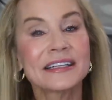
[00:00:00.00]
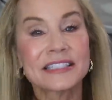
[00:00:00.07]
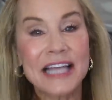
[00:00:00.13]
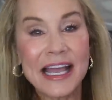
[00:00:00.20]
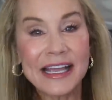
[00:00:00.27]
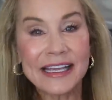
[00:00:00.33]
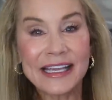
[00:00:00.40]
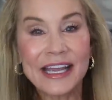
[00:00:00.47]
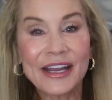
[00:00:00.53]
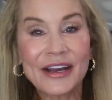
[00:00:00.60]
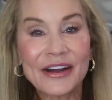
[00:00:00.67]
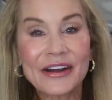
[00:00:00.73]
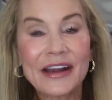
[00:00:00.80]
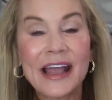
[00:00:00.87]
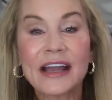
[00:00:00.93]
Take
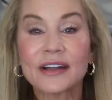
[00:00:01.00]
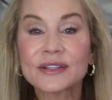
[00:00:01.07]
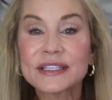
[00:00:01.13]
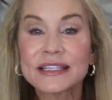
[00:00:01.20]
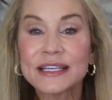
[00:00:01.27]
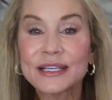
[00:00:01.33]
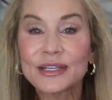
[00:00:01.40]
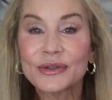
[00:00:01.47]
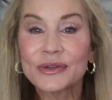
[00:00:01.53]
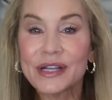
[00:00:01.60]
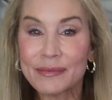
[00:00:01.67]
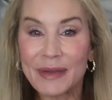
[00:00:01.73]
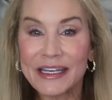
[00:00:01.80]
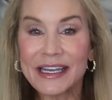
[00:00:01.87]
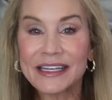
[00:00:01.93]
care, and I'll see you
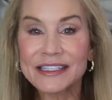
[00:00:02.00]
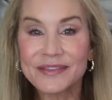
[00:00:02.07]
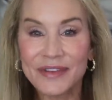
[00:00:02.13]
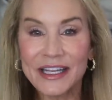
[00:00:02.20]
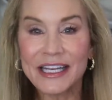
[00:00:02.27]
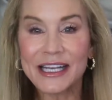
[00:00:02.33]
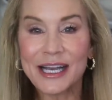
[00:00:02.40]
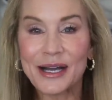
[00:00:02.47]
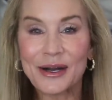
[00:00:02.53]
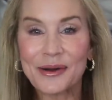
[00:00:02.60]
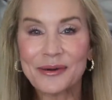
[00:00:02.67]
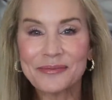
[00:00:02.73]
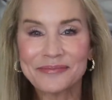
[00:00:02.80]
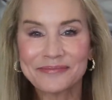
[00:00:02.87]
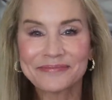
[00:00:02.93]
in my next
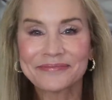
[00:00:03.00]
video.